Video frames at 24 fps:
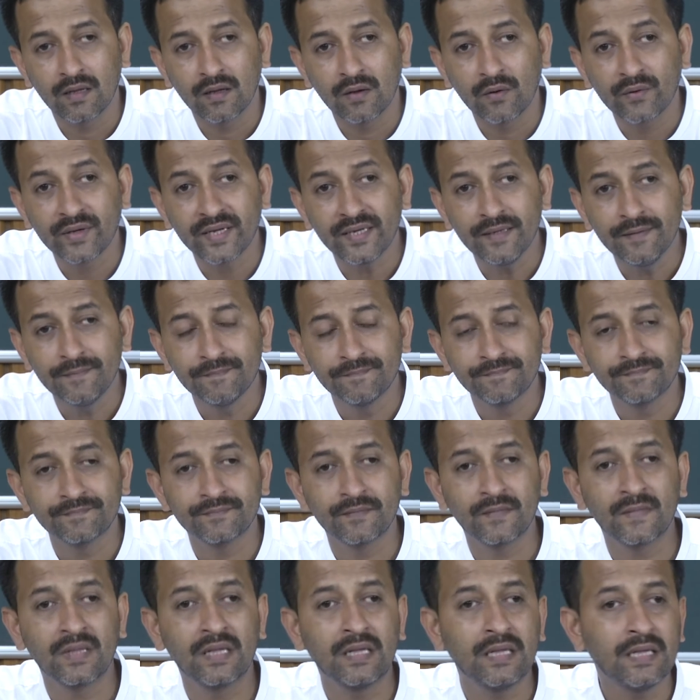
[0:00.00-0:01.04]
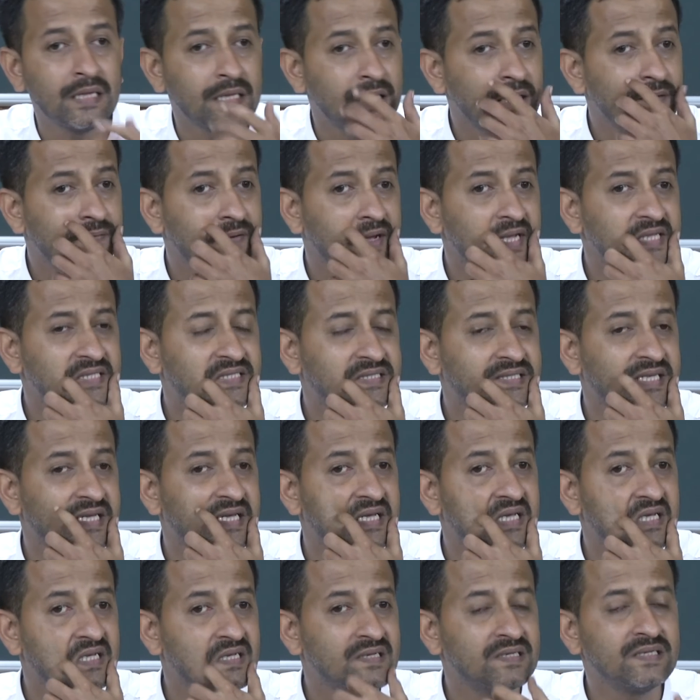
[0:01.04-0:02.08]
Okay? If I
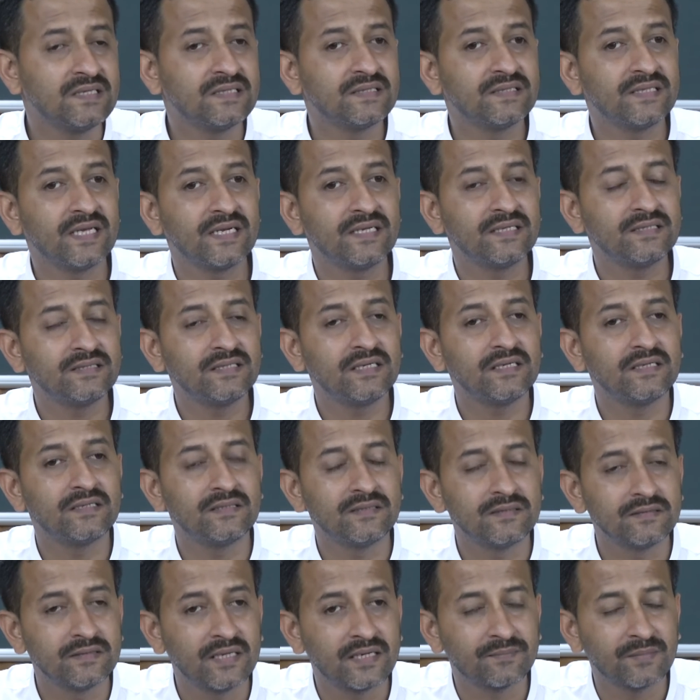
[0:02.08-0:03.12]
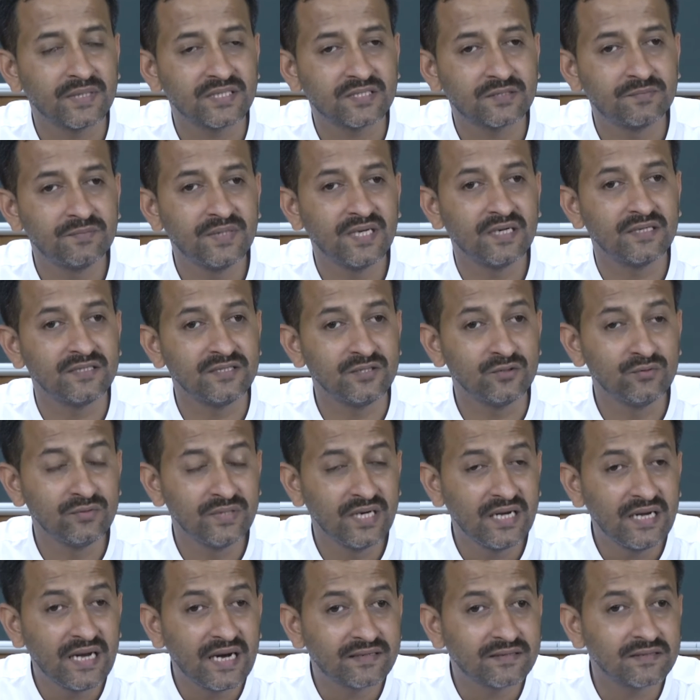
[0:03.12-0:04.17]
say there must be a
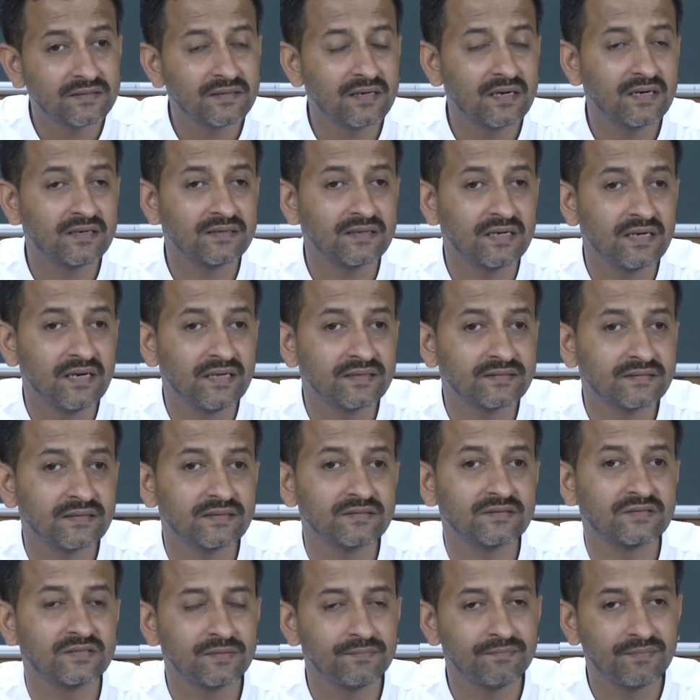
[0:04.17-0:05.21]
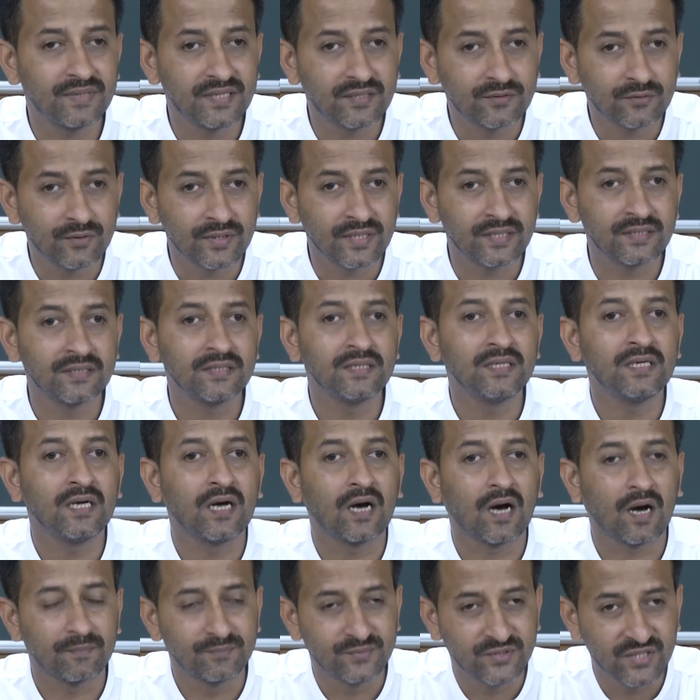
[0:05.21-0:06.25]
unilateral relationship between
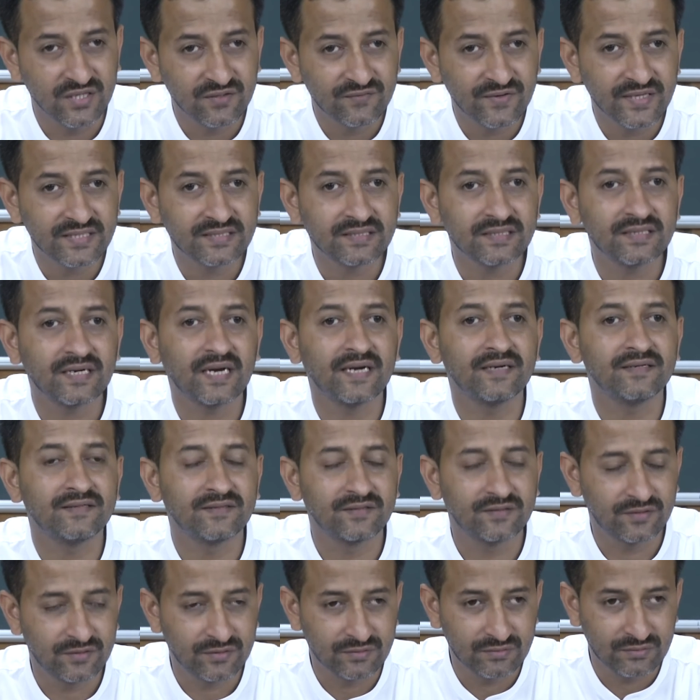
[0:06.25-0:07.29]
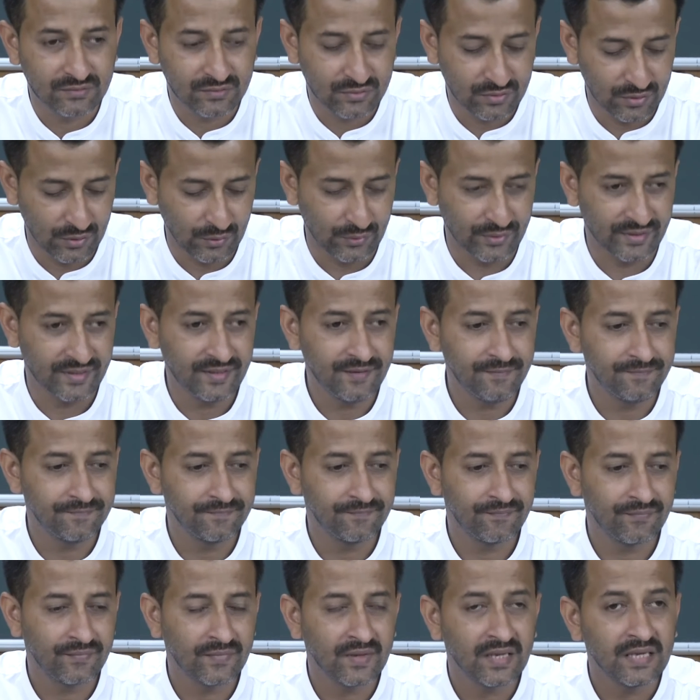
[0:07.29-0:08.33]
observation and theory,
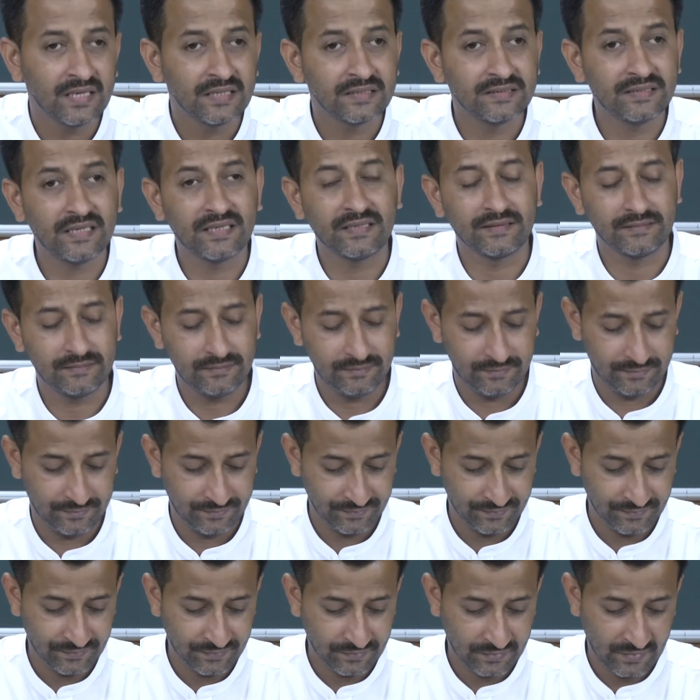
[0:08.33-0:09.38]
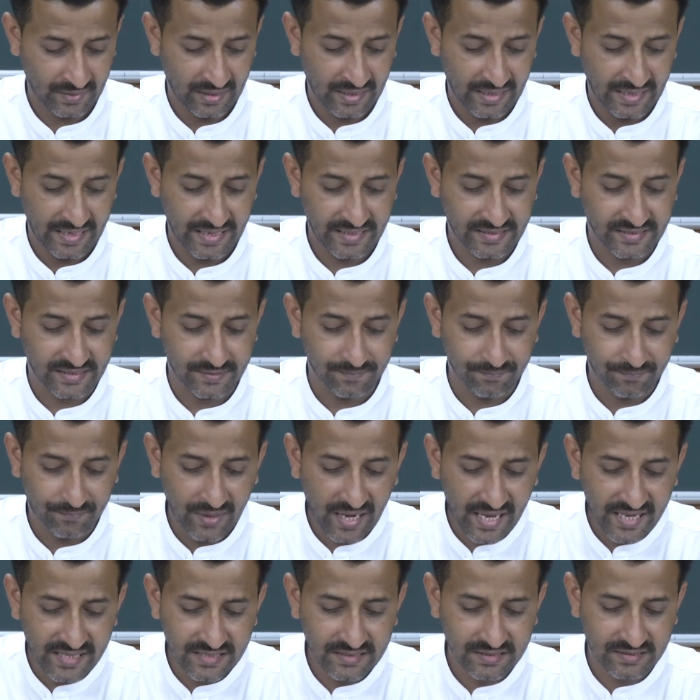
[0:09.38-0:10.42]
then it
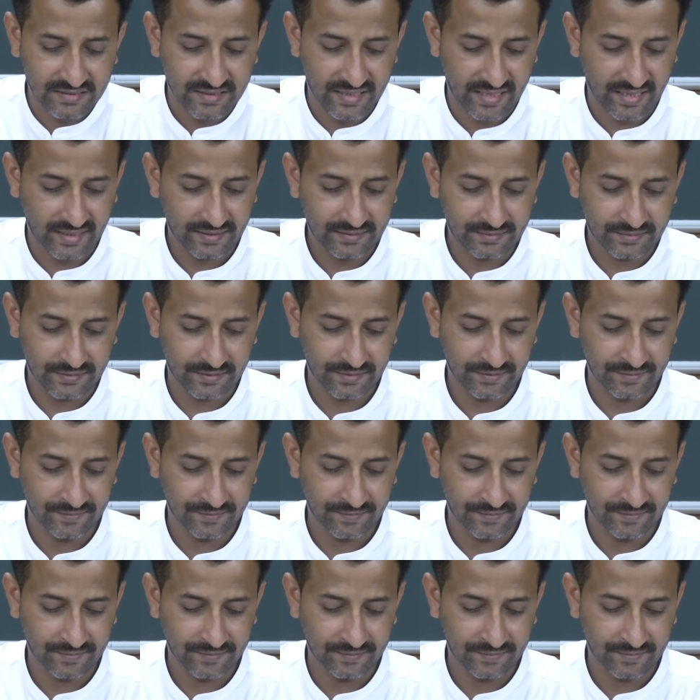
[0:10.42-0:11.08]
implies that